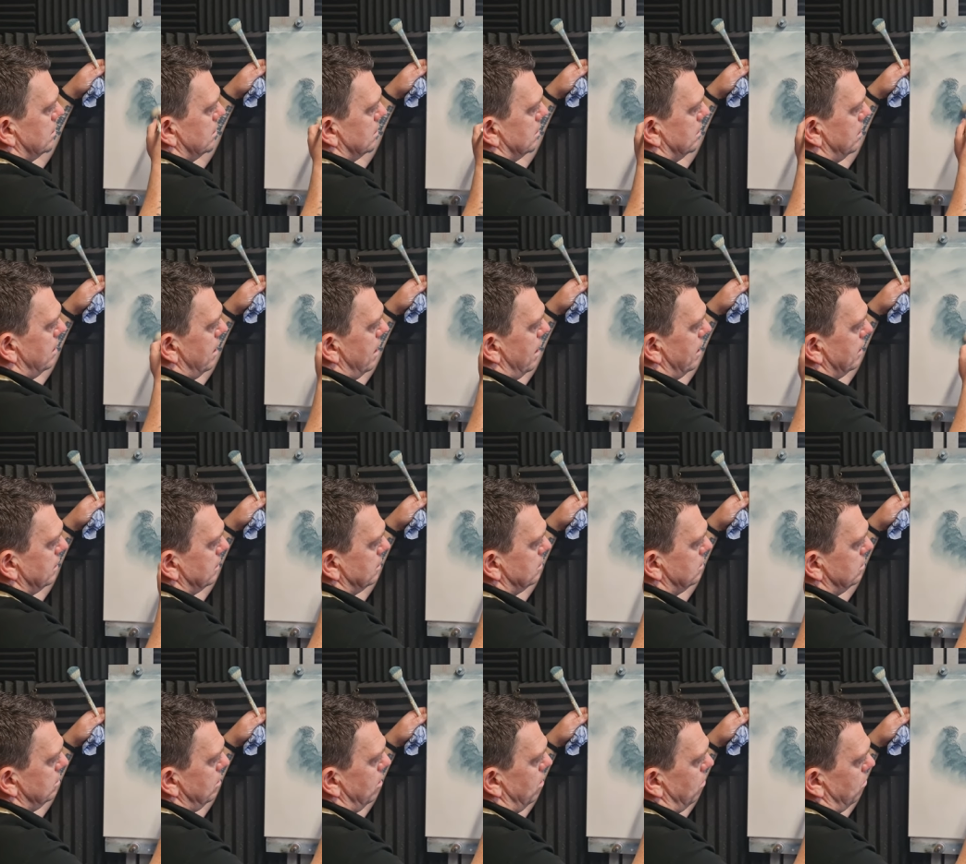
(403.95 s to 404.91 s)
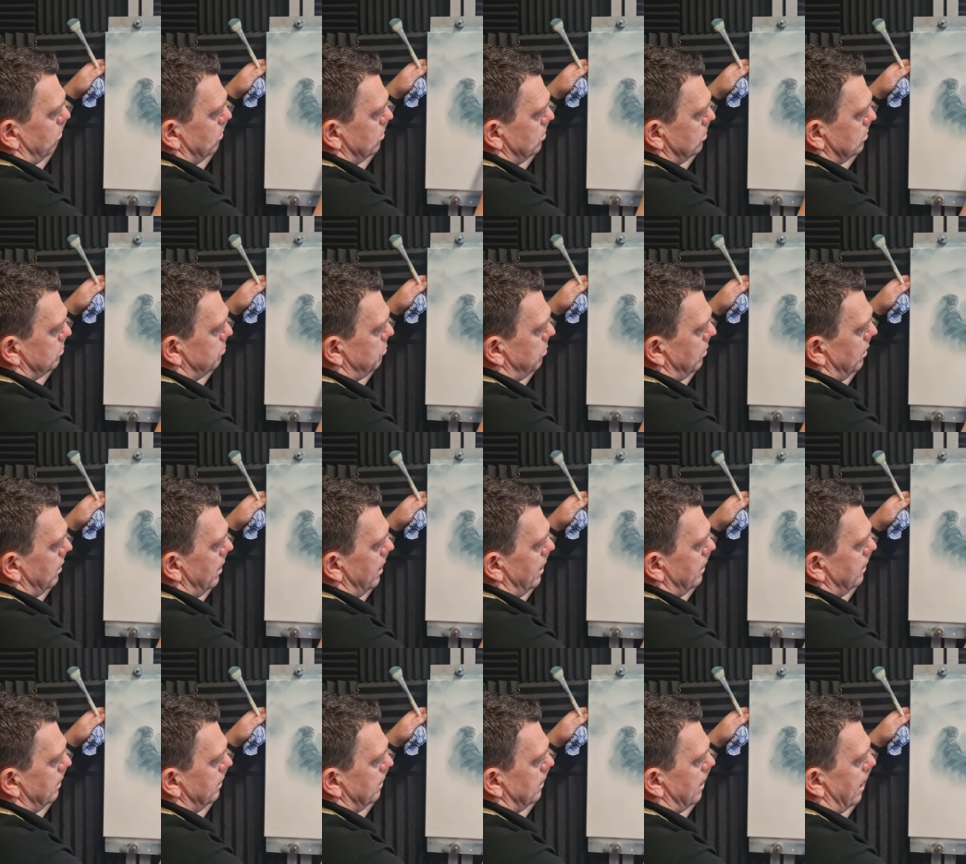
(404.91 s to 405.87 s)
Right, so we'll just
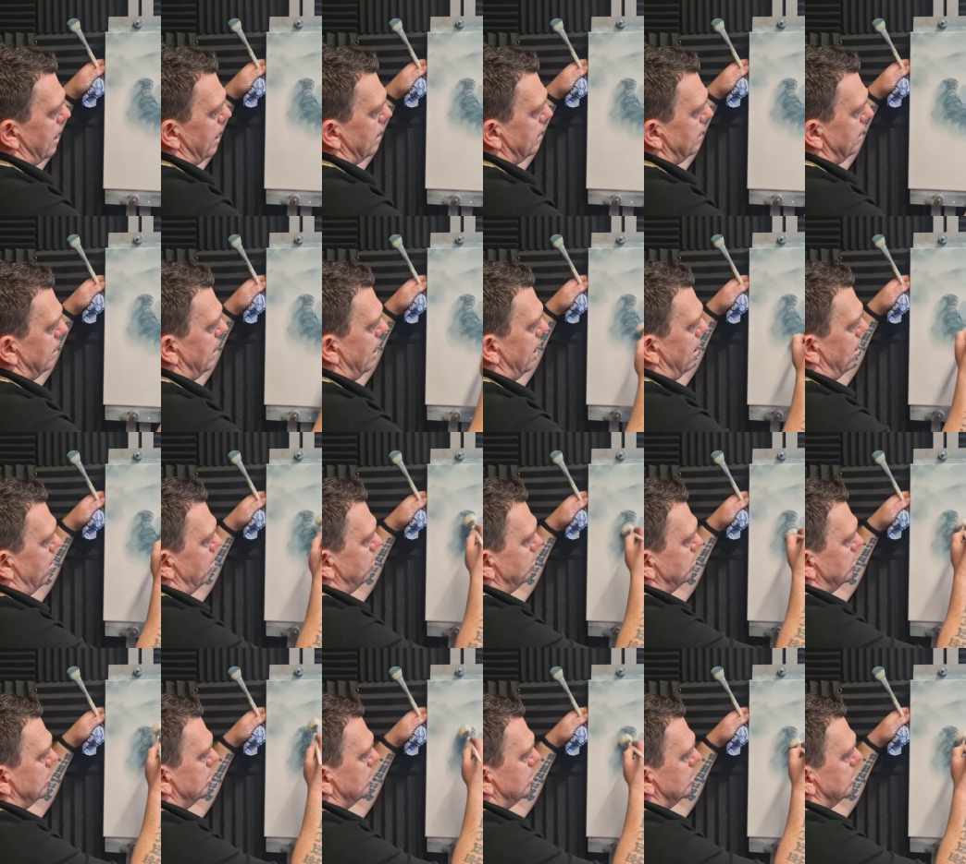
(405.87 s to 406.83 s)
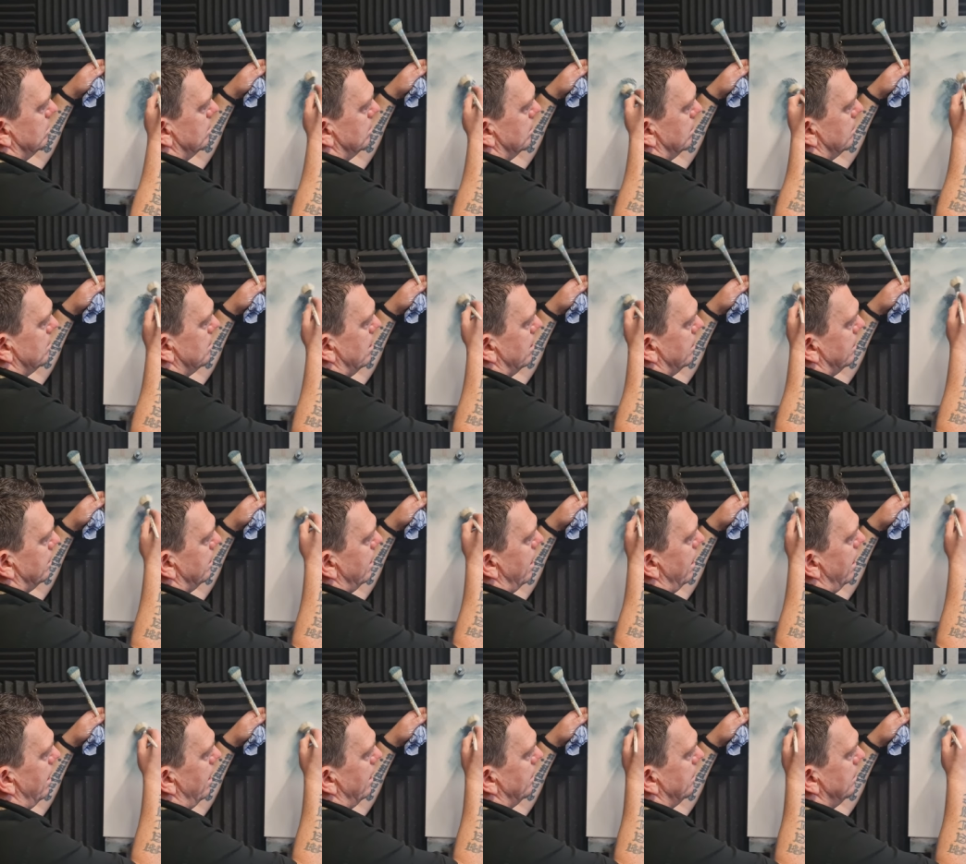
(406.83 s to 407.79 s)
blend that out
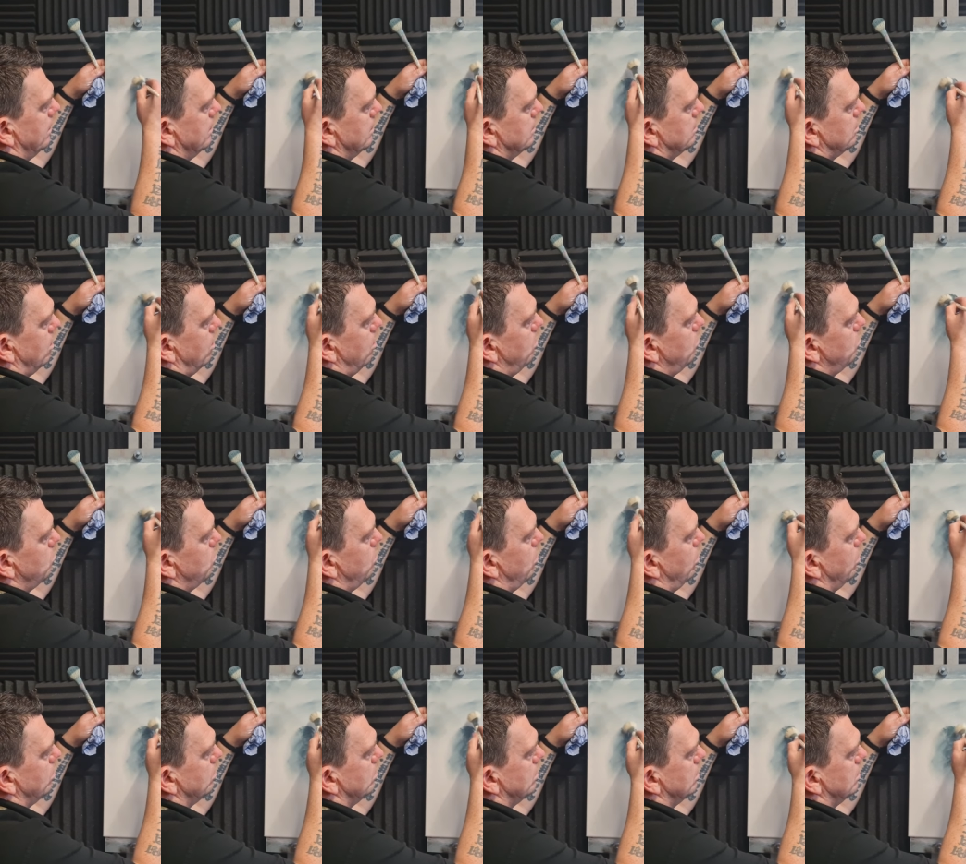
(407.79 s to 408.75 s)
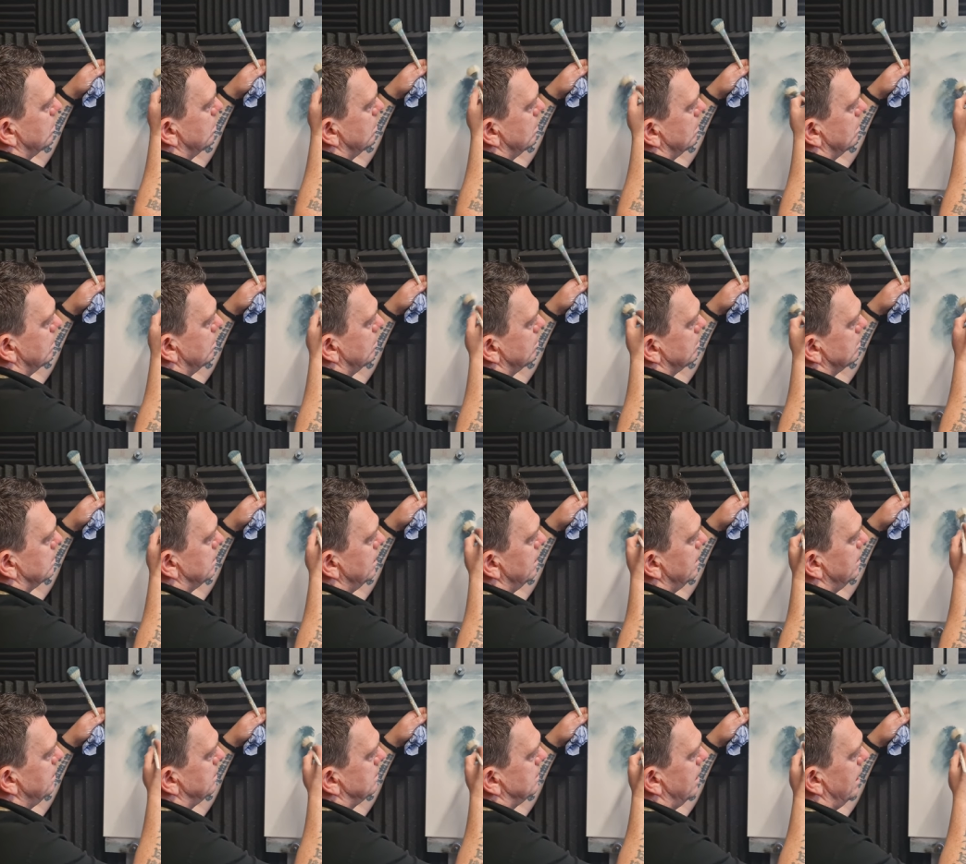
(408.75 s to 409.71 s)
again. Don't want
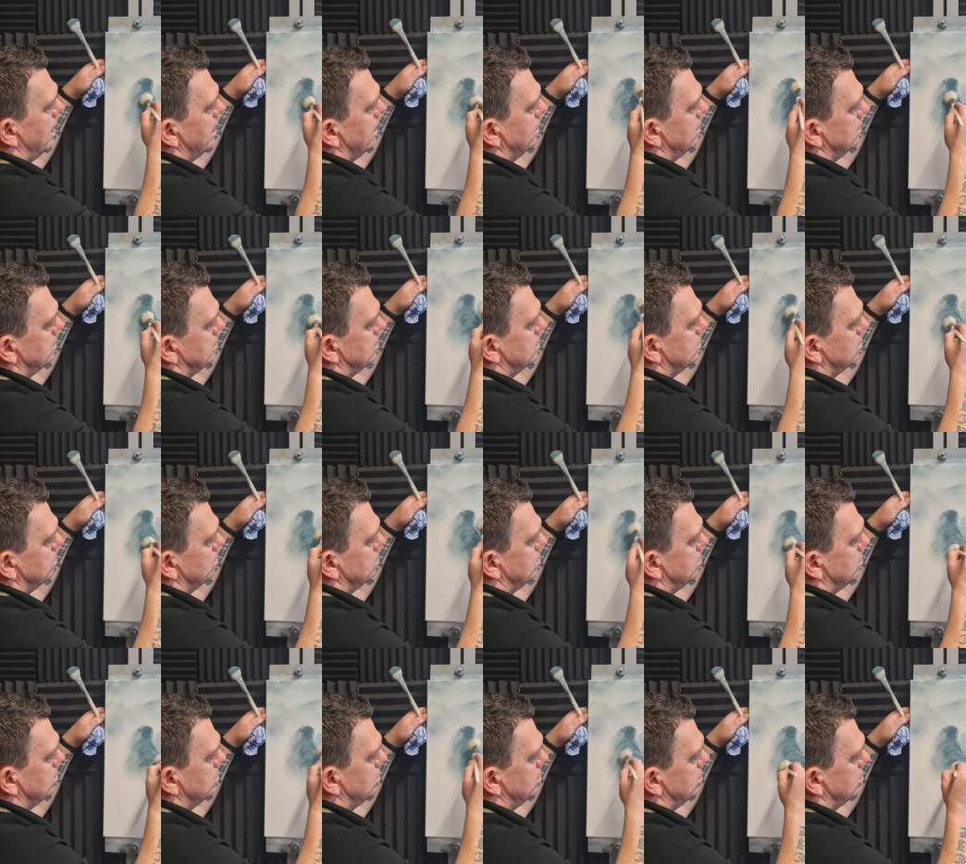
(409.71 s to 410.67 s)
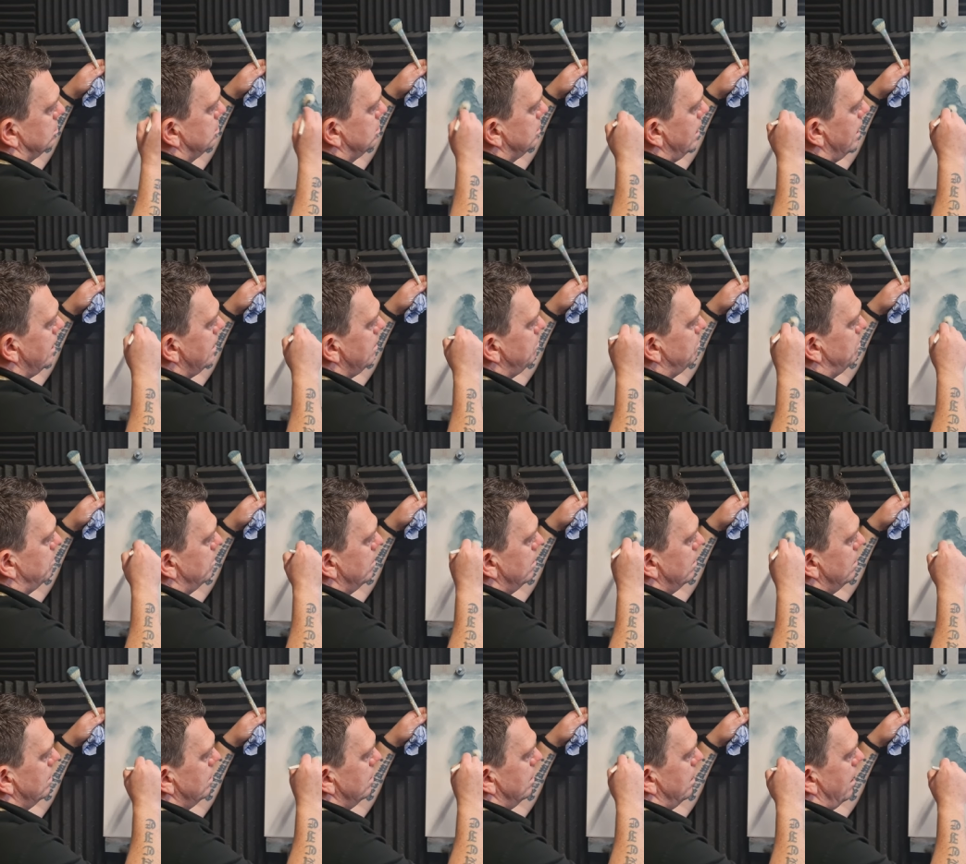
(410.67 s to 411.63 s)
detail as such, just shape
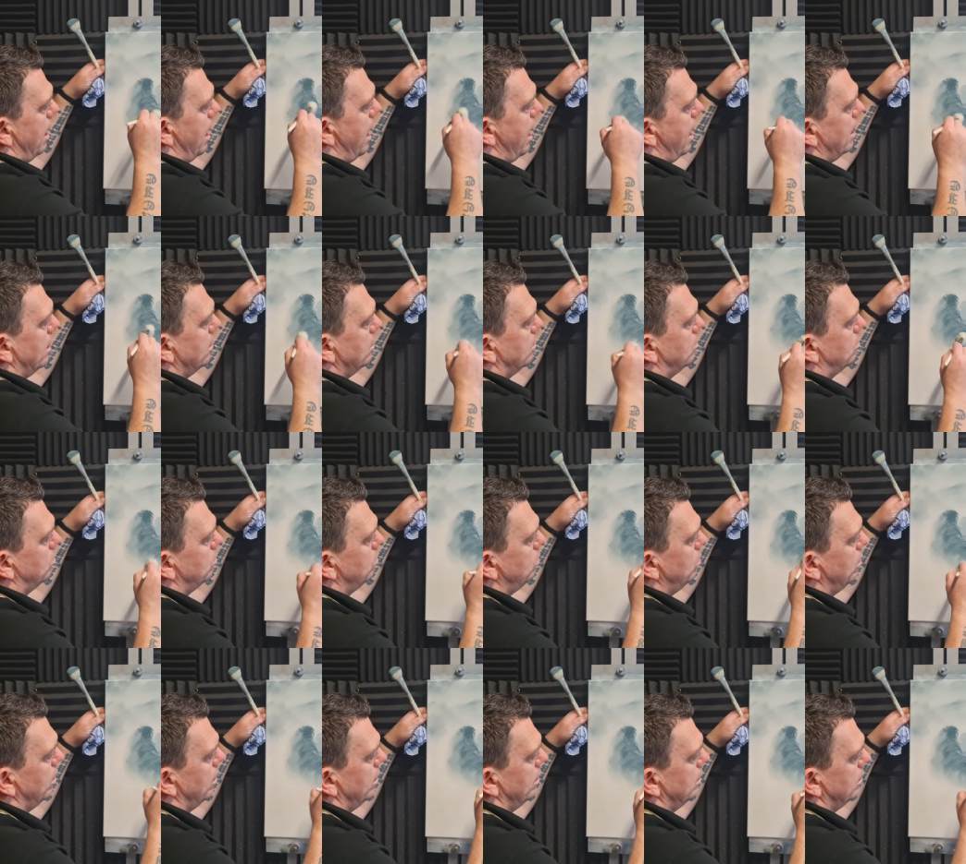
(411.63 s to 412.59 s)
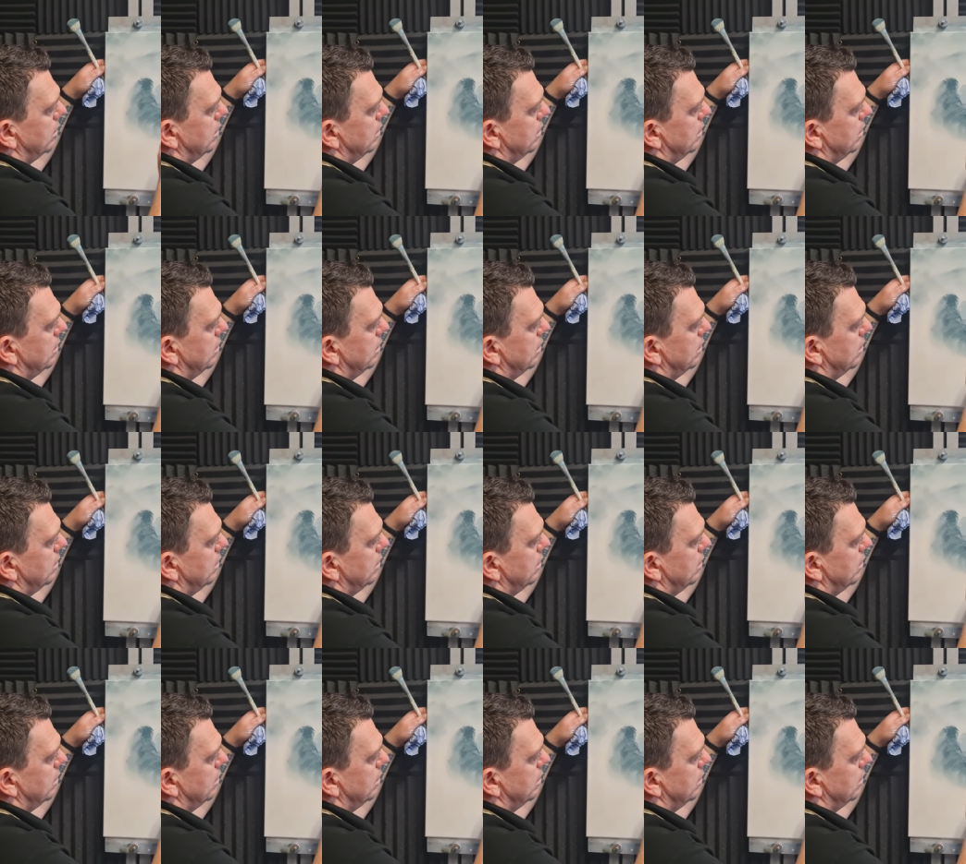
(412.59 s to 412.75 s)
and colour.